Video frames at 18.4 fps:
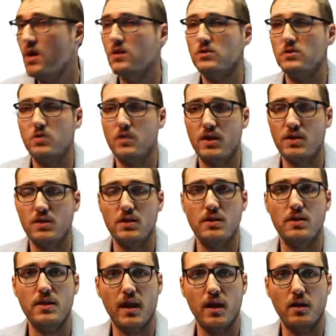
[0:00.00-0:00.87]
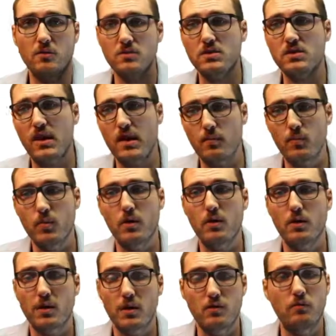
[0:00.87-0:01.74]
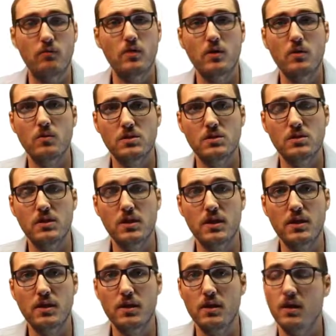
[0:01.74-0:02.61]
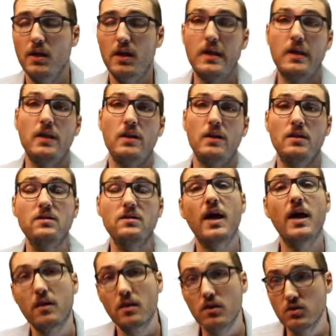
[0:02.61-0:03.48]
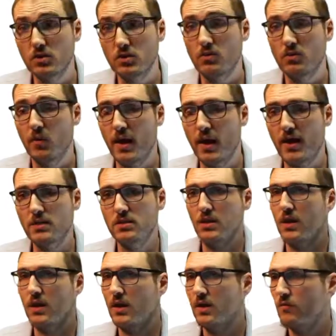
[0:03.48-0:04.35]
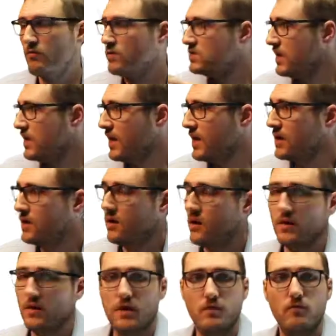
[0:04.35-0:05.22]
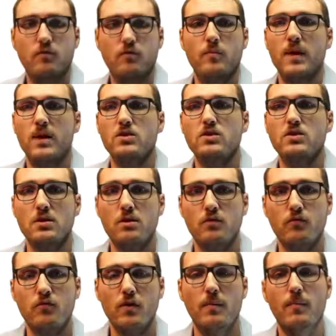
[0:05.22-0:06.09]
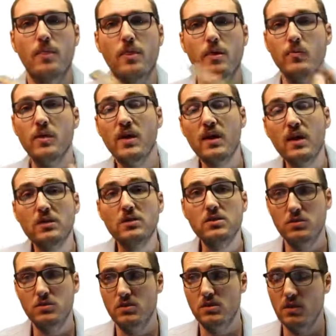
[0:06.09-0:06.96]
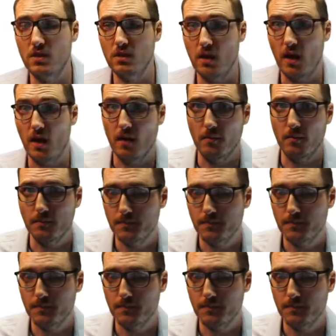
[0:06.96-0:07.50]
So we had to downsample in frequency in an intelligent way to kind of retain all the information from the peaks you see there.